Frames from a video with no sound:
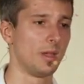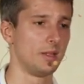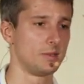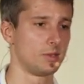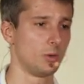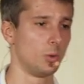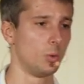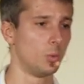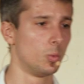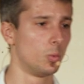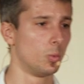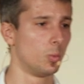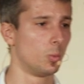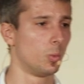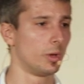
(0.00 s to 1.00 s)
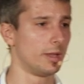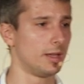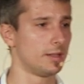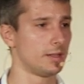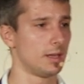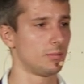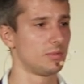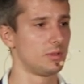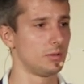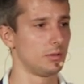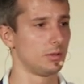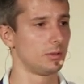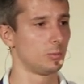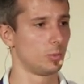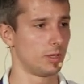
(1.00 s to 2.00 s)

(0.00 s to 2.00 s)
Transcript: And so what end up doing,